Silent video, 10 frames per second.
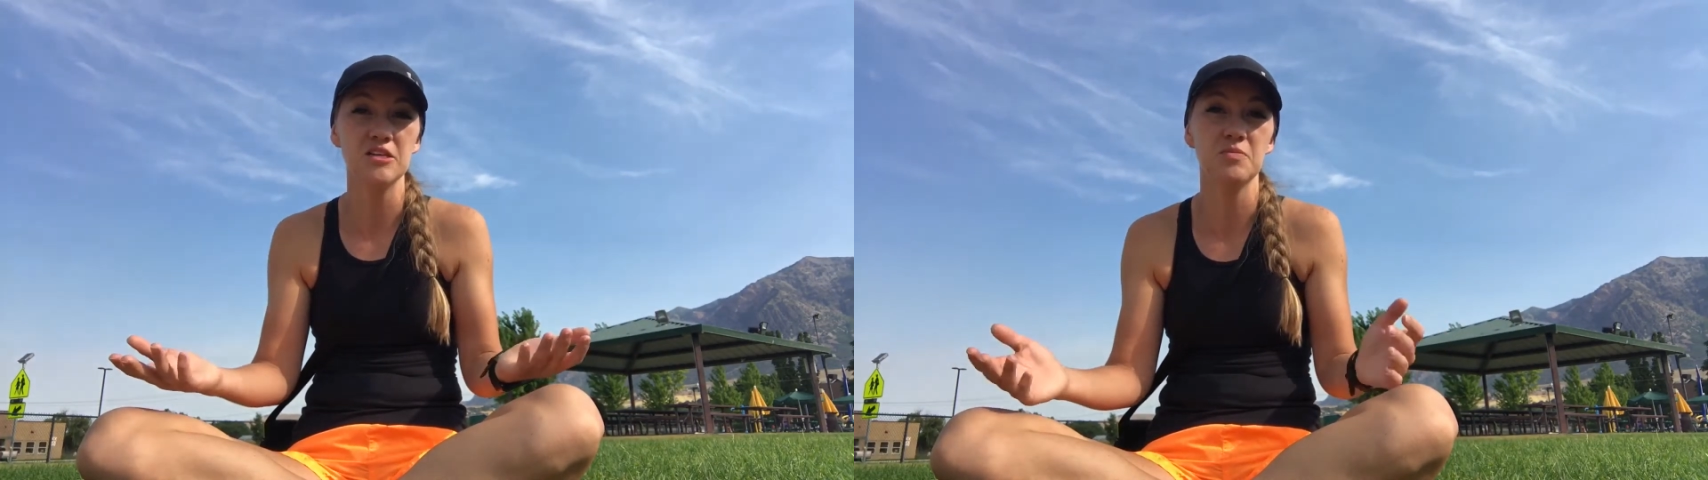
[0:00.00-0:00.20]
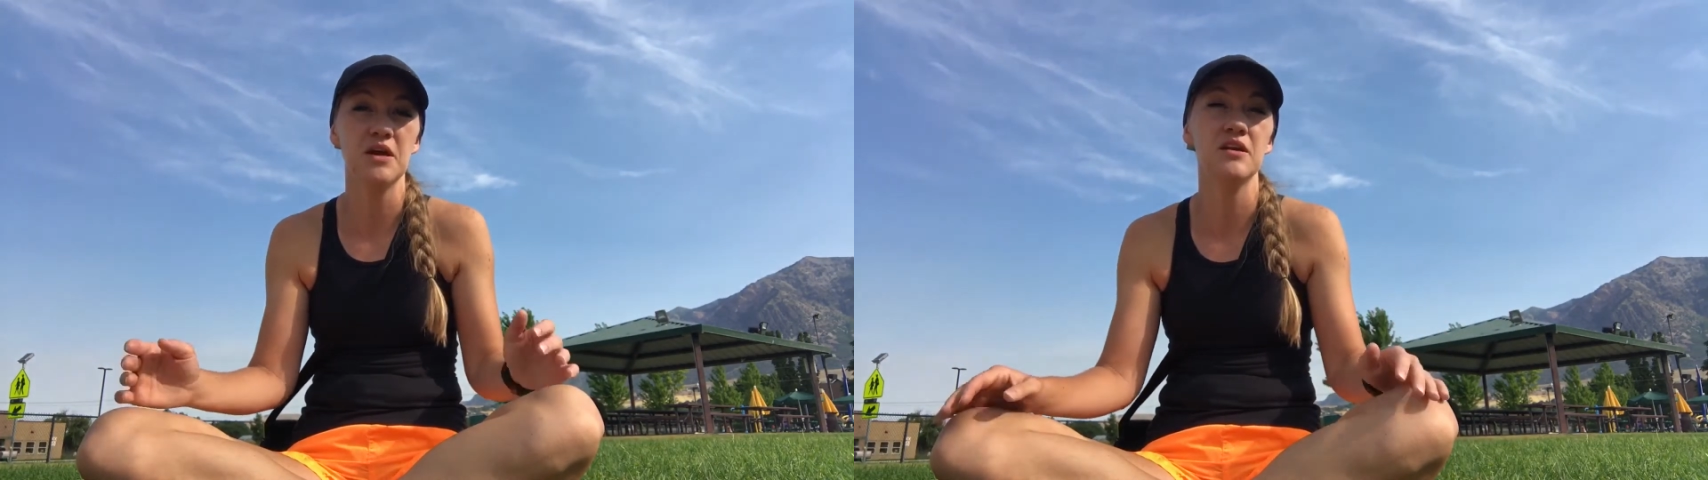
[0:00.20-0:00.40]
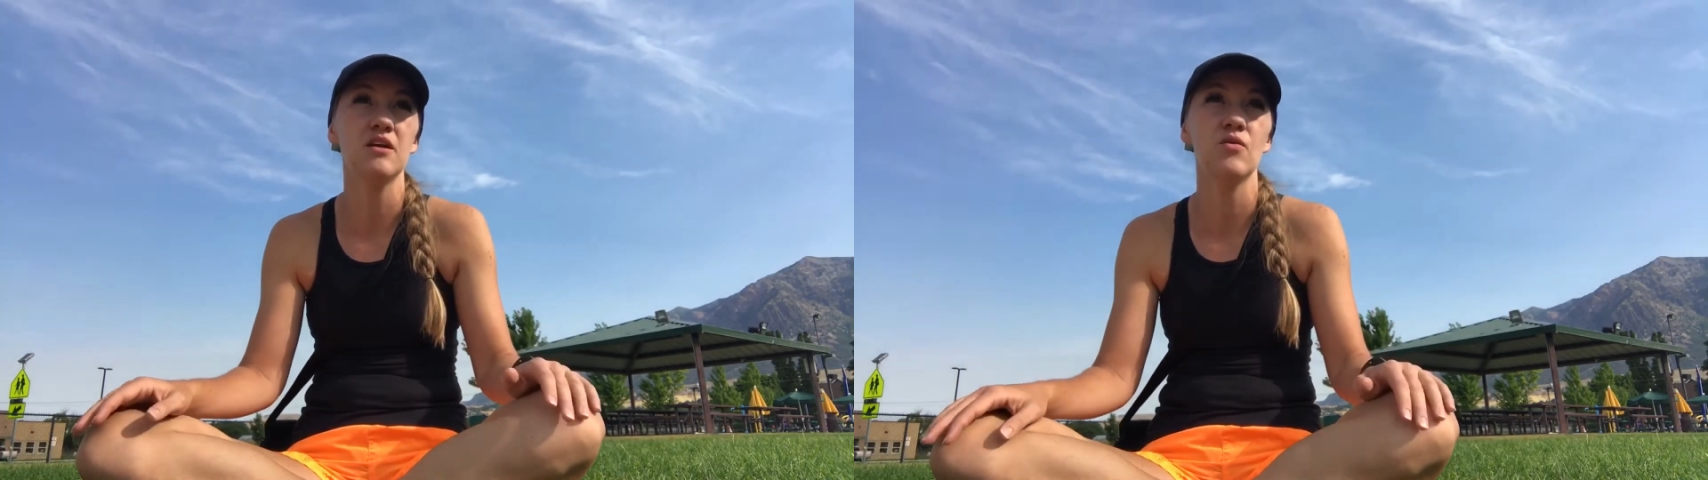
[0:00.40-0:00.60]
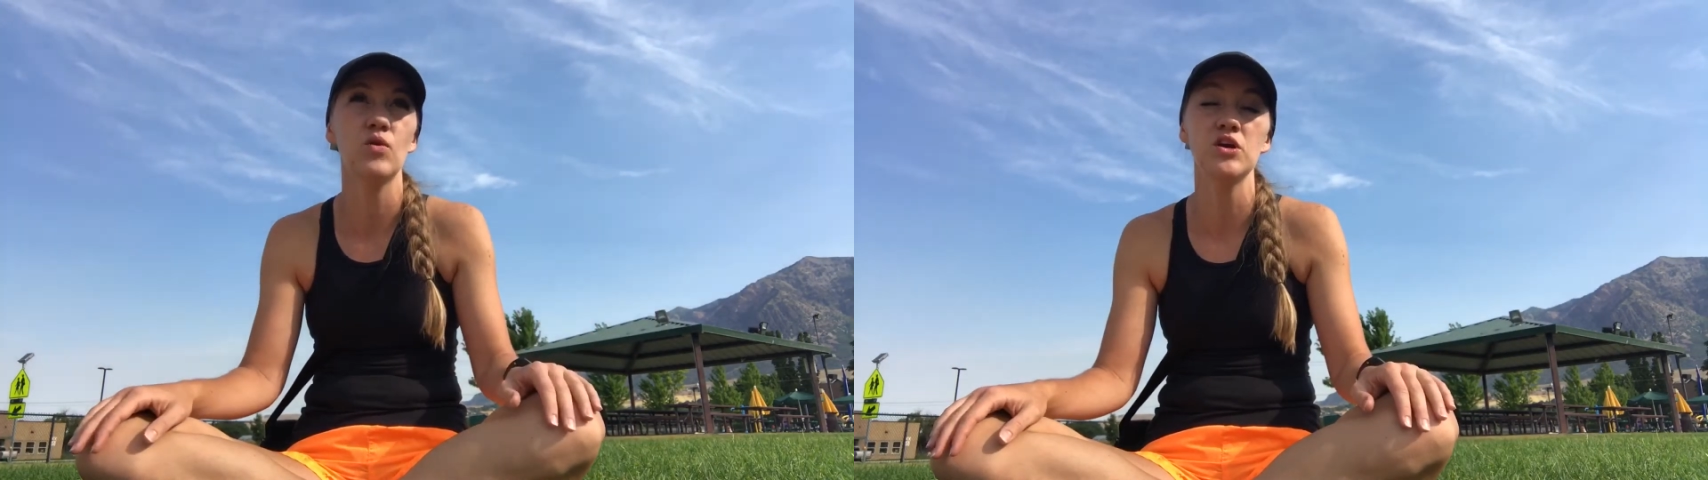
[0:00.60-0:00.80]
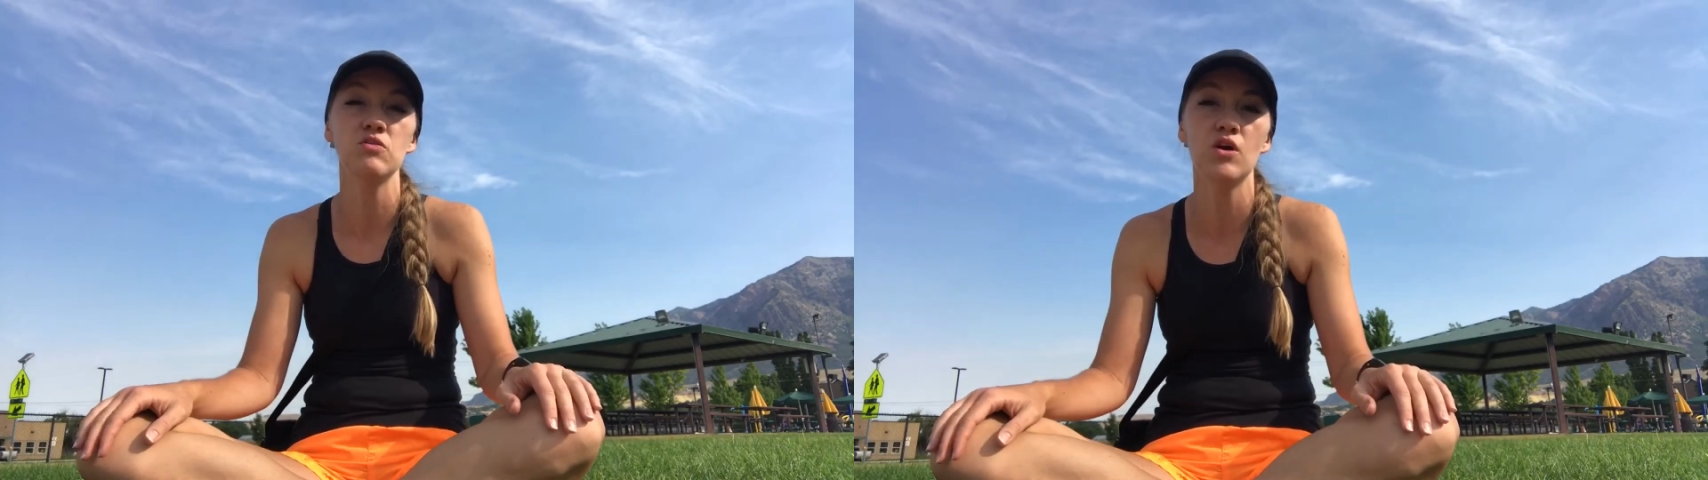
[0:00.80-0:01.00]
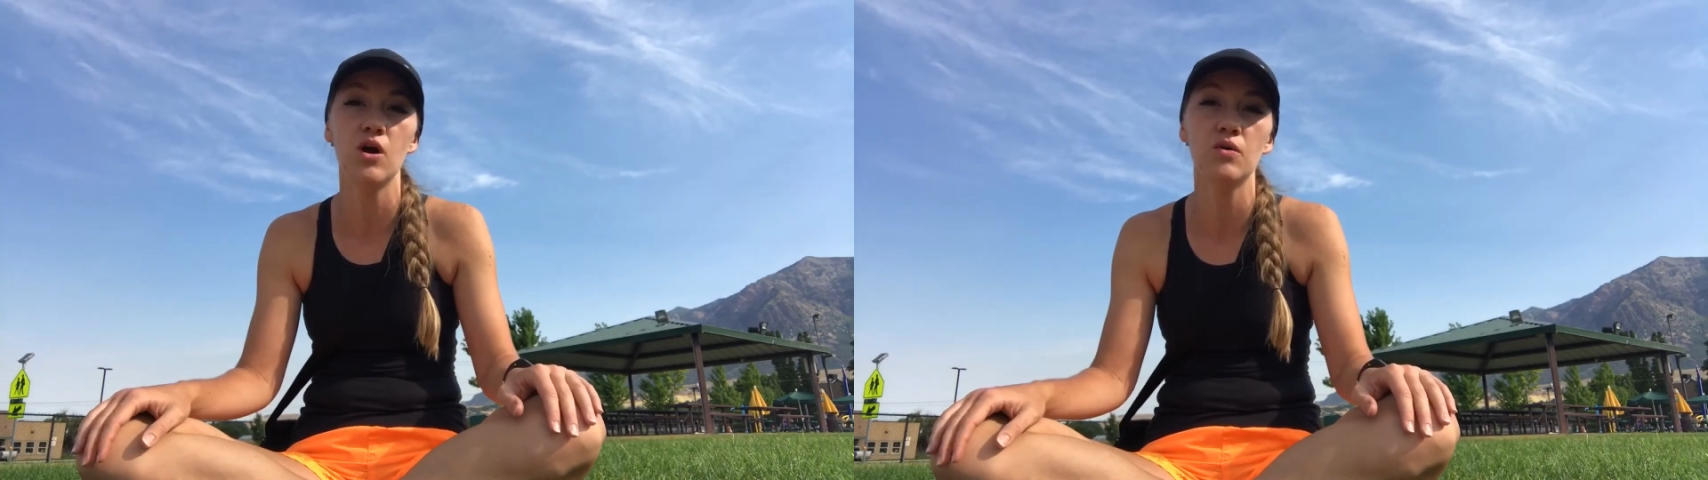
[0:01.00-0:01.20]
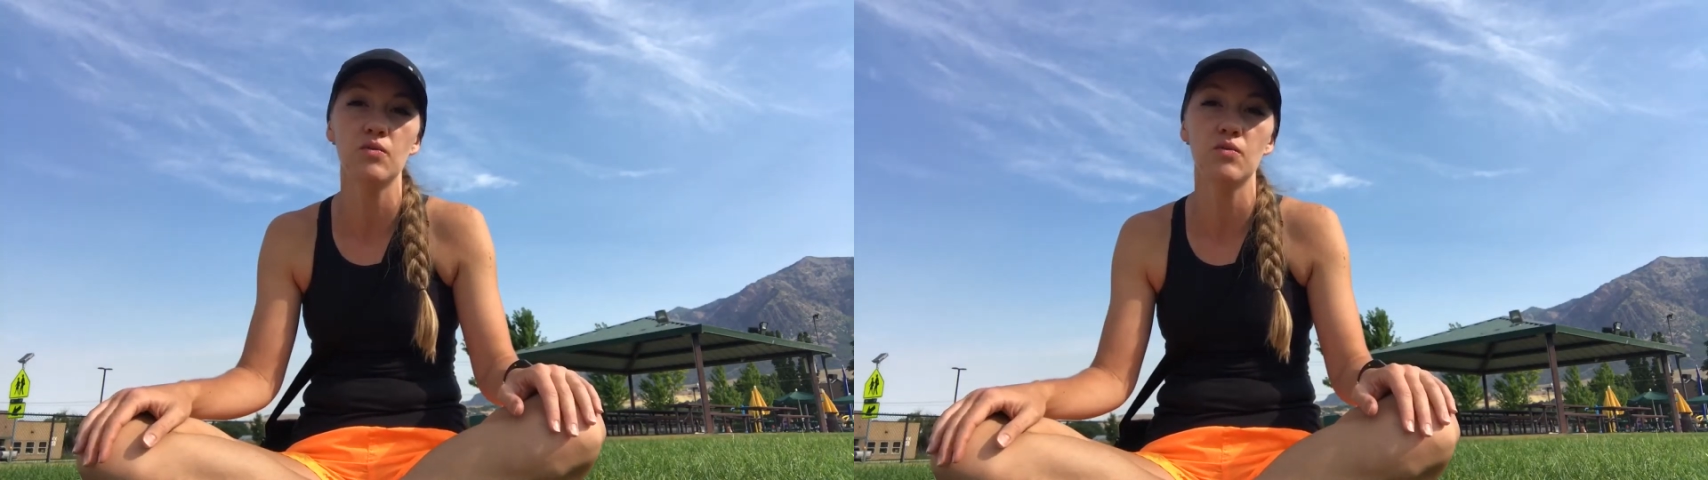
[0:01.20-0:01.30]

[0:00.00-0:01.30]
depending on what you know